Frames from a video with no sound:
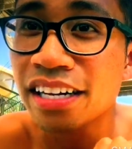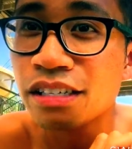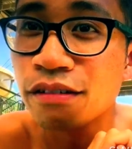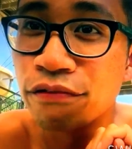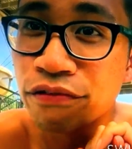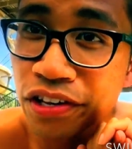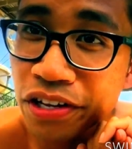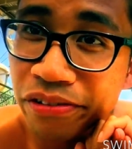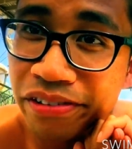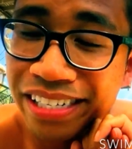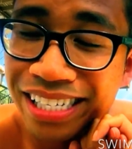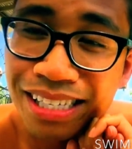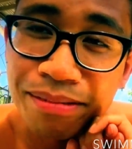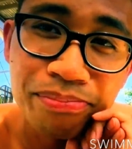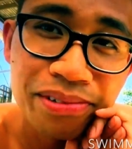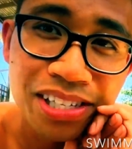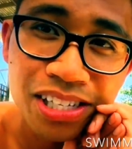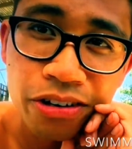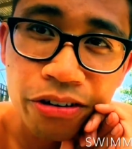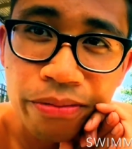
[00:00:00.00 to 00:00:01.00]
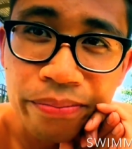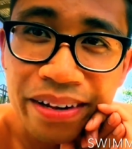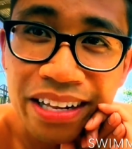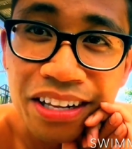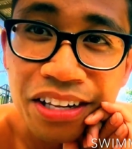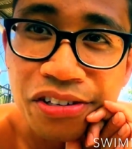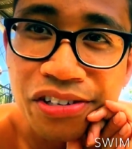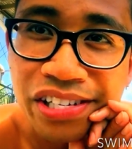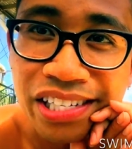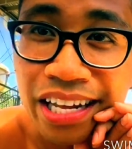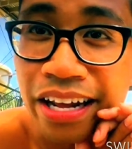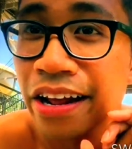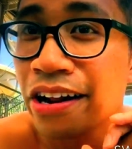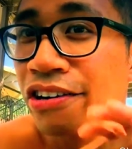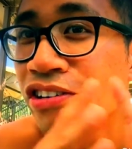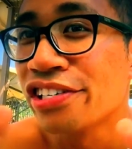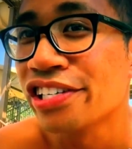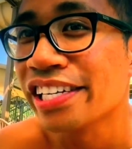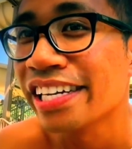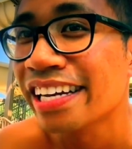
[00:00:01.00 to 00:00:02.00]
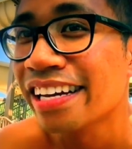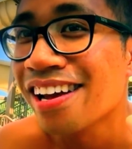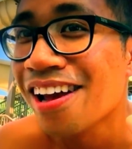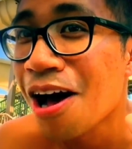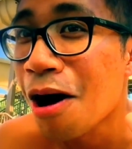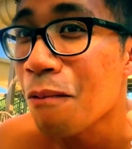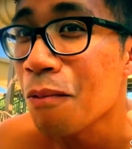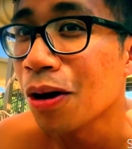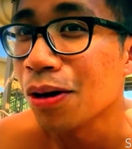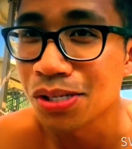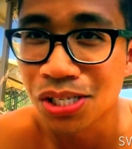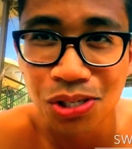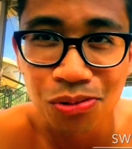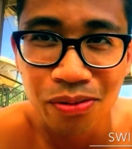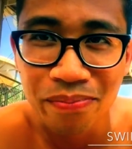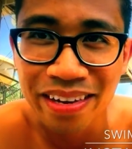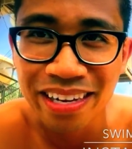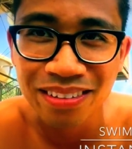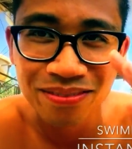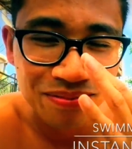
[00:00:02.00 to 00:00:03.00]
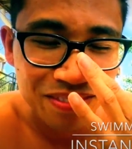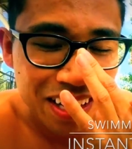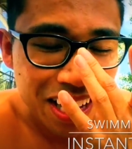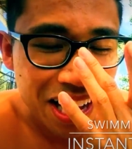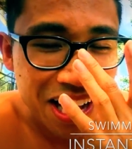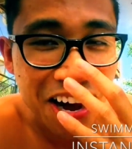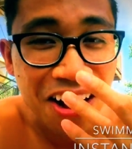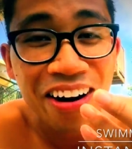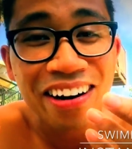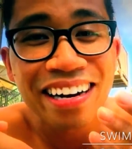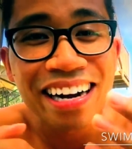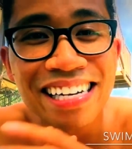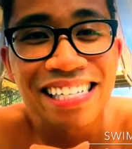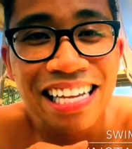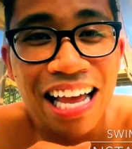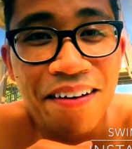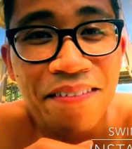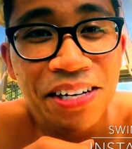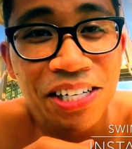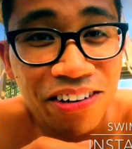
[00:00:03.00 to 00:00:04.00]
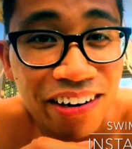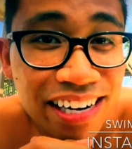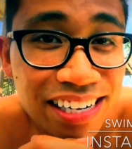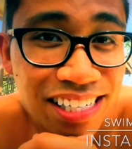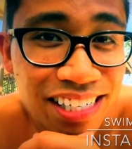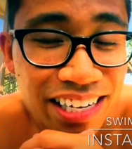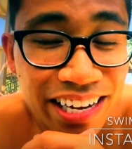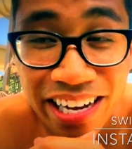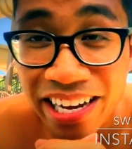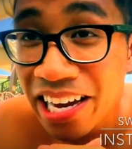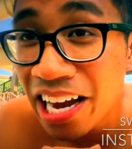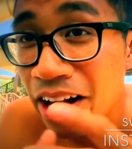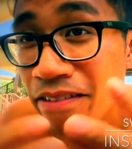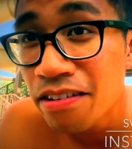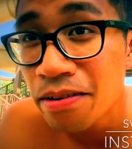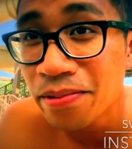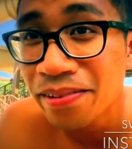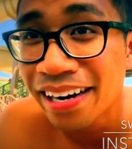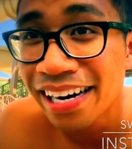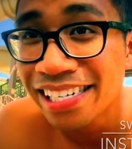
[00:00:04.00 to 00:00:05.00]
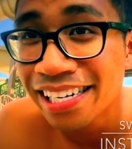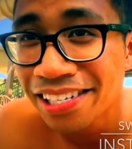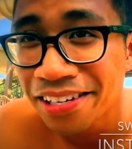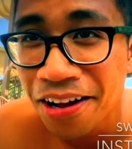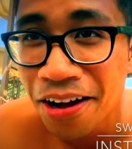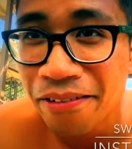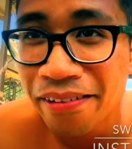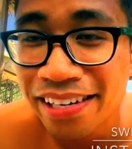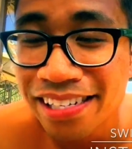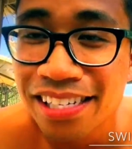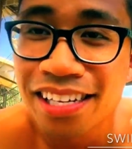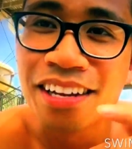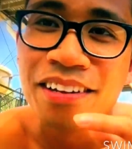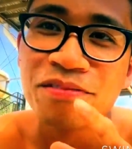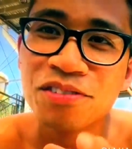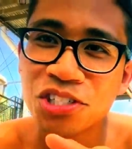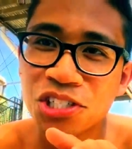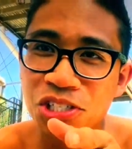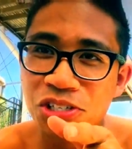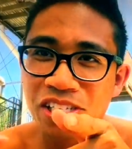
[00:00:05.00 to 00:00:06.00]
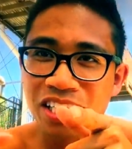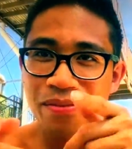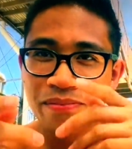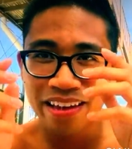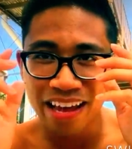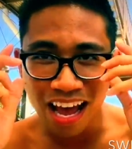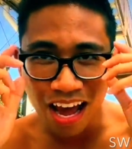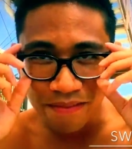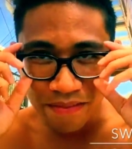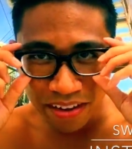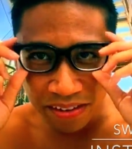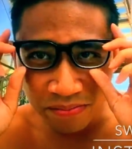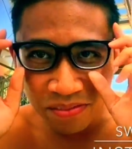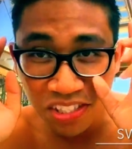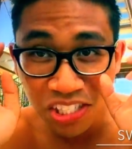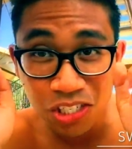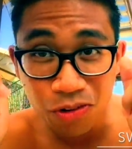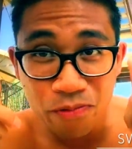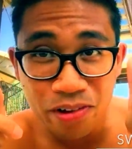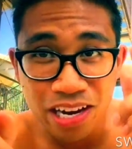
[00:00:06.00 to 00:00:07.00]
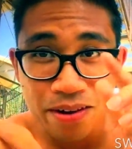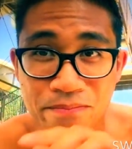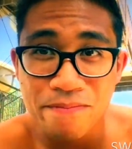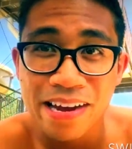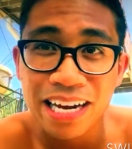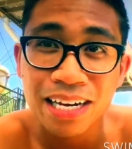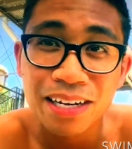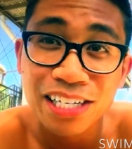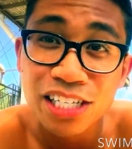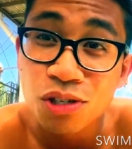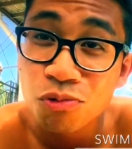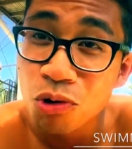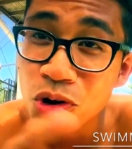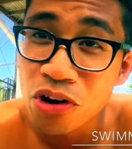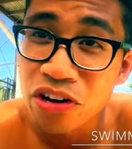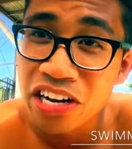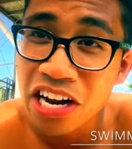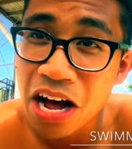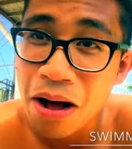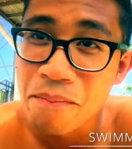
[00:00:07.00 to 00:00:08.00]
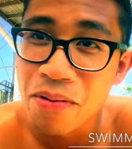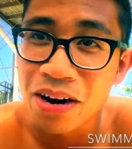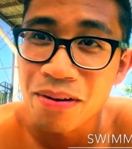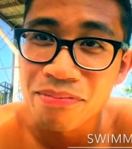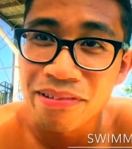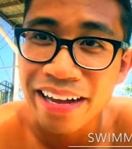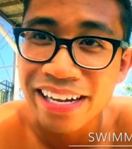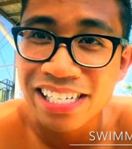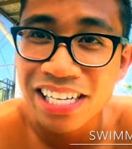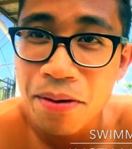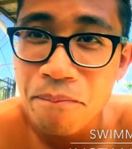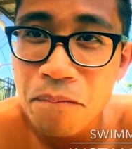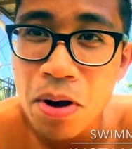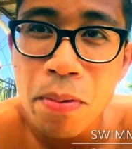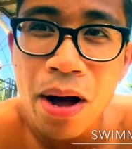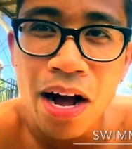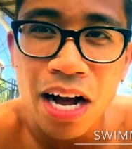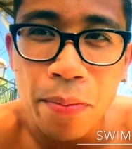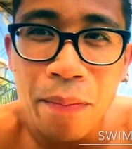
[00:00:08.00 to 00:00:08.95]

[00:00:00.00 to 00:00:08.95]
lots of fluids, because you will be losing a lot of energy while swimming. Alright guys, have a great day, and remember guys, as always, choose to be happy, so we can make this world a better place. Bye bye,